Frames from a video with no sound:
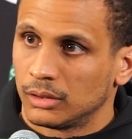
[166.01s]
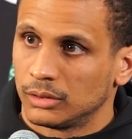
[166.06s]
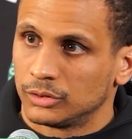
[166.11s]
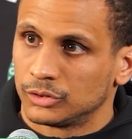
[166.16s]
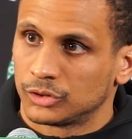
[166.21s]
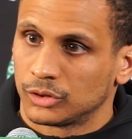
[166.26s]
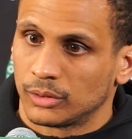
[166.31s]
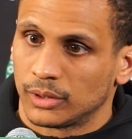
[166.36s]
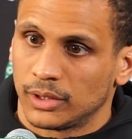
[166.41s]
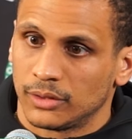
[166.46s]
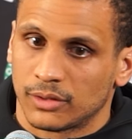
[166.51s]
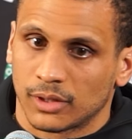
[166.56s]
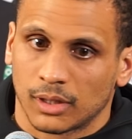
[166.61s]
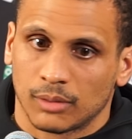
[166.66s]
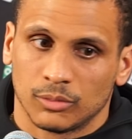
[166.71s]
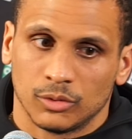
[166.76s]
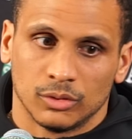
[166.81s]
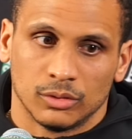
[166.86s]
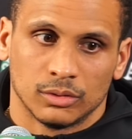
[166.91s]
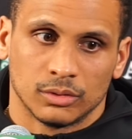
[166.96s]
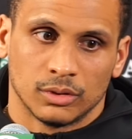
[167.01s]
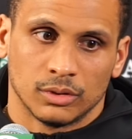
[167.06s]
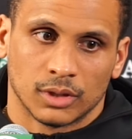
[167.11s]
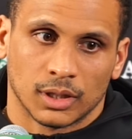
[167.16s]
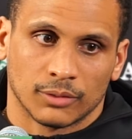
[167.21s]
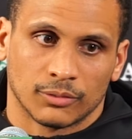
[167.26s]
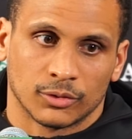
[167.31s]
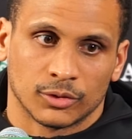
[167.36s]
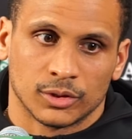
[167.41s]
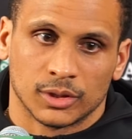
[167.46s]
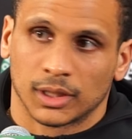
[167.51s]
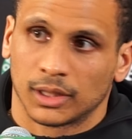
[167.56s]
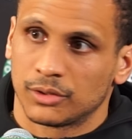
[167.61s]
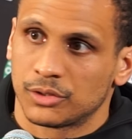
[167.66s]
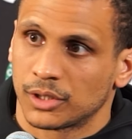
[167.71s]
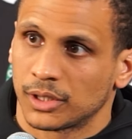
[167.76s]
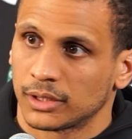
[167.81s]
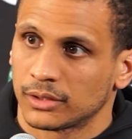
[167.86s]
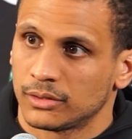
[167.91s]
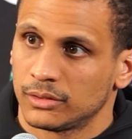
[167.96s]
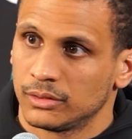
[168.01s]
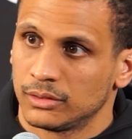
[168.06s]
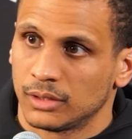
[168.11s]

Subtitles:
So anytime you effort, you got a chance.